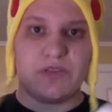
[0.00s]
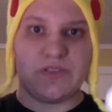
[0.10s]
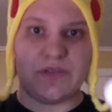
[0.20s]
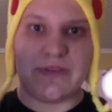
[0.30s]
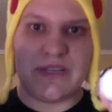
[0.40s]

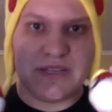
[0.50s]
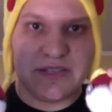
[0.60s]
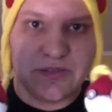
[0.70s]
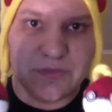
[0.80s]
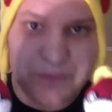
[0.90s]
So he
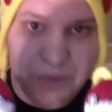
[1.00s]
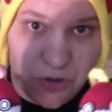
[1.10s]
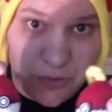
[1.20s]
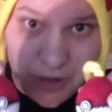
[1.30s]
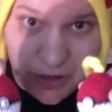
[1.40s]
has little
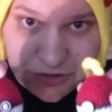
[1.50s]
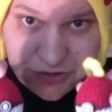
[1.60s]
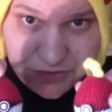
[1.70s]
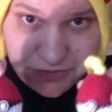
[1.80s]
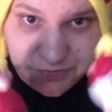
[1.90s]

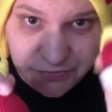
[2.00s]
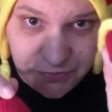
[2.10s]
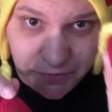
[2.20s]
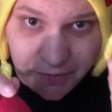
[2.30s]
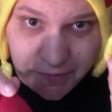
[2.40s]
Pokeballs
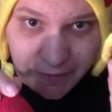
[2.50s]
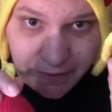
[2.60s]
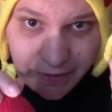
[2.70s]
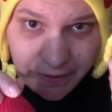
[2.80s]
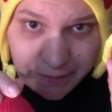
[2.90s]
for the